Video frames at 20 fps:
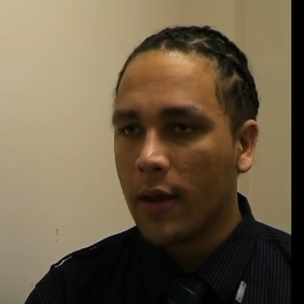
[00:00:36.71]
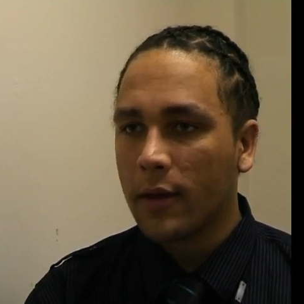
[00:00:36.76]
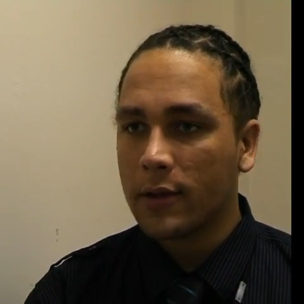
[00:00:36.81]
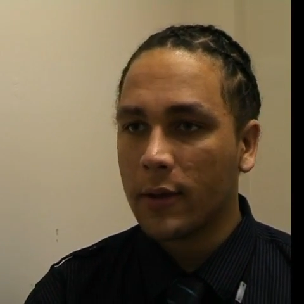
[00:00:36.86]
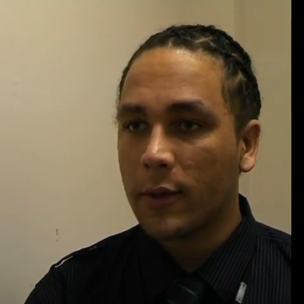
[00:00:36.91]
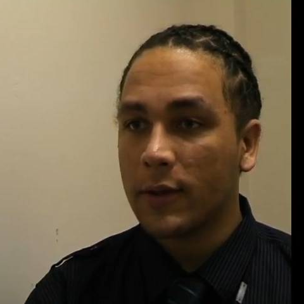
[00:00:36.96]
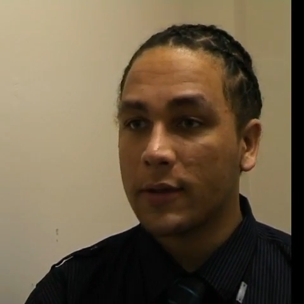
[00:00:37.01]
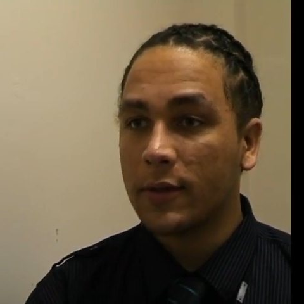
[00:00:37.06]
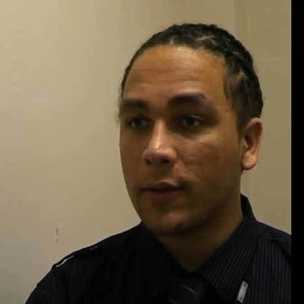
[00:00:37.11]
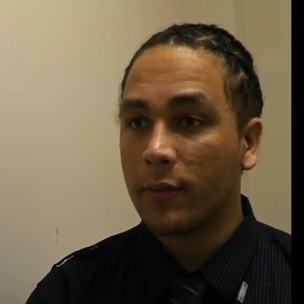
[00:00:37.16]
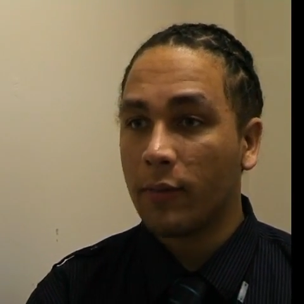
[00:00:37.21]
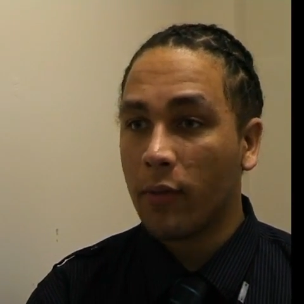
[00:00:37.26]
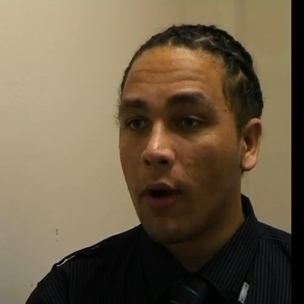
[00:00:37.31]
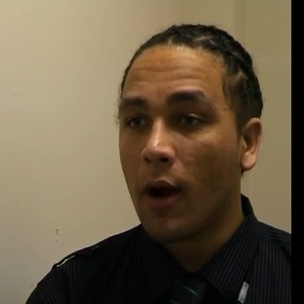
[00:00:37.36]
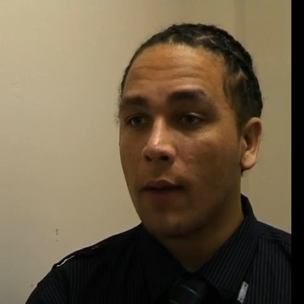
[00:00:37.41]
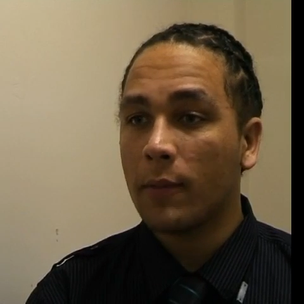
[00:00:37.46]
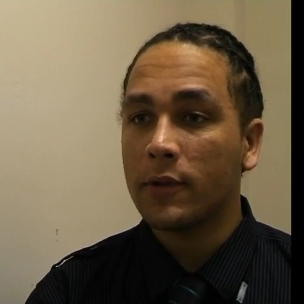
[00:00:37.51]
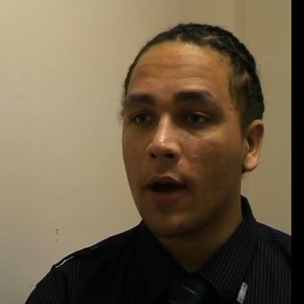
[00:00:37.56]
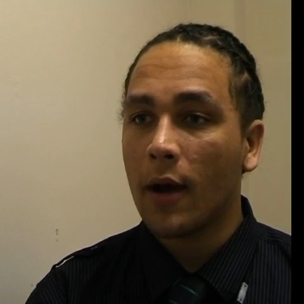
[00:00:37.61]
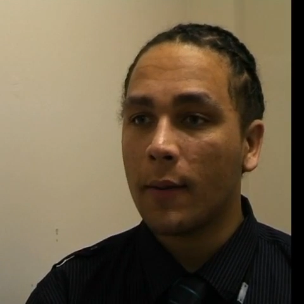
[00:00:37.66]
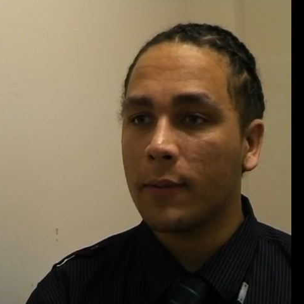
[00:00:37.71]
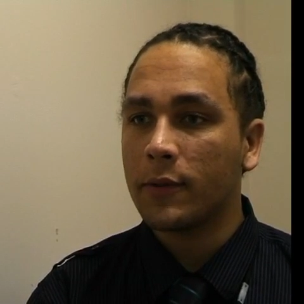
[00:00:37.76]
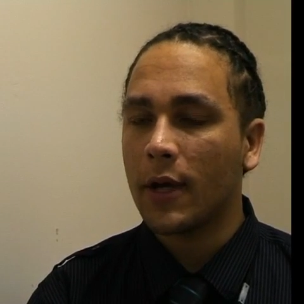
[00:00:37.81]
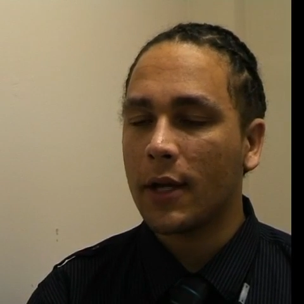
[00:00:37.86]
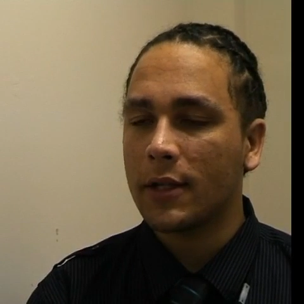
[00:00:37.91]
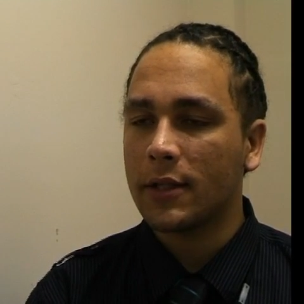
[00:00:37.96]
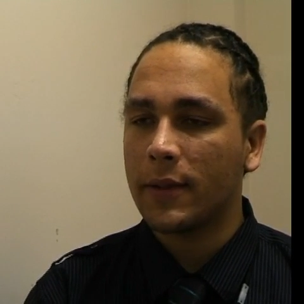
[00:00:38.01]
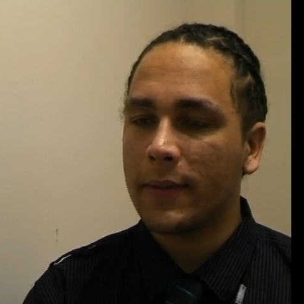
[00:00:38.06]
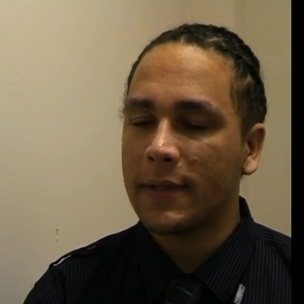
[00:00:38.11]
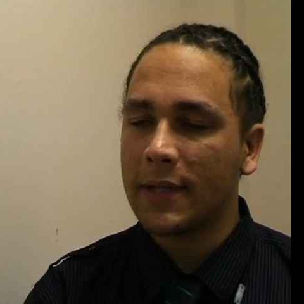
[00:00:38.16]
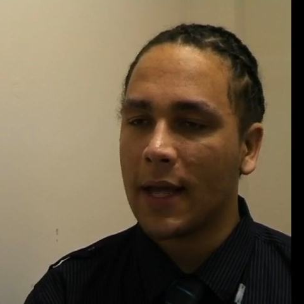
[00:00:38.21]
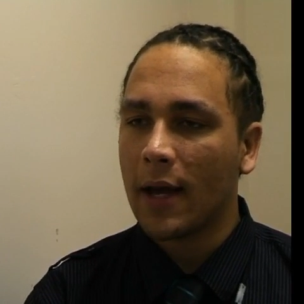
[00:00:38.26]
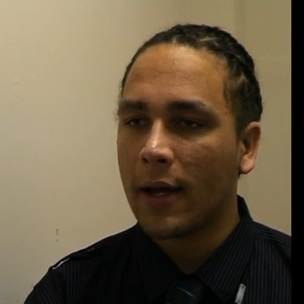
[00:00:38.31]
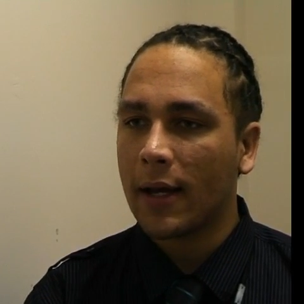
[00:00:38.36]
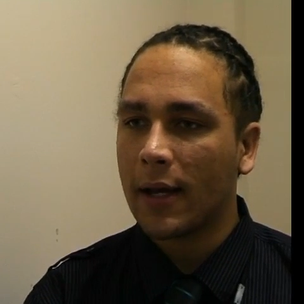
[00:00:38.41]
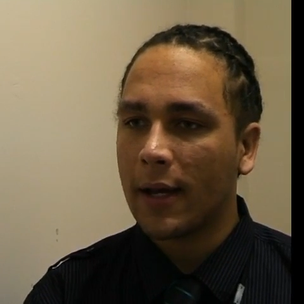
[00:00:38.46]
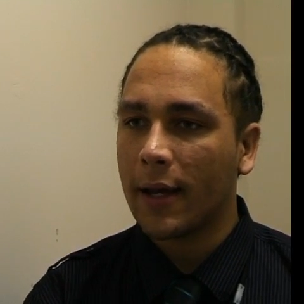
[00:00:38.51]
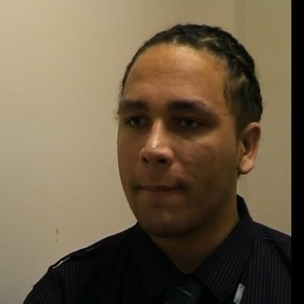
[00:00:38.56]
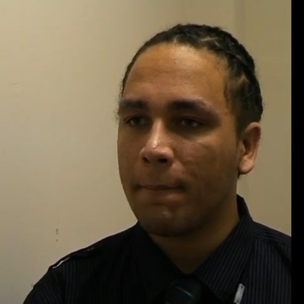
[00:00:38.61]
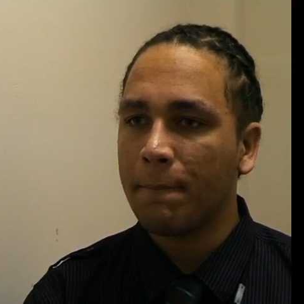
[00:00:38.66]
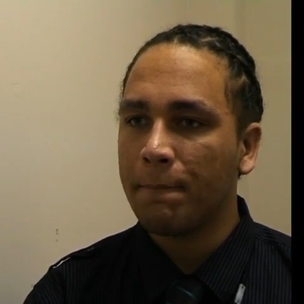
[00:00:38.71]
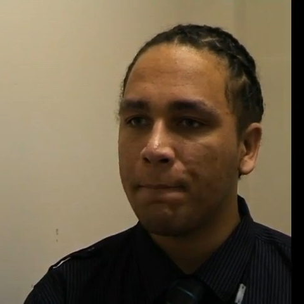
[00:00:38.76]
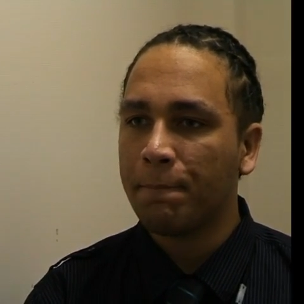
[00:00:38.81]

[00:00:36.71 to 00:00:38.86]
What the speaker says: So it's the prime time to actually be tackling it.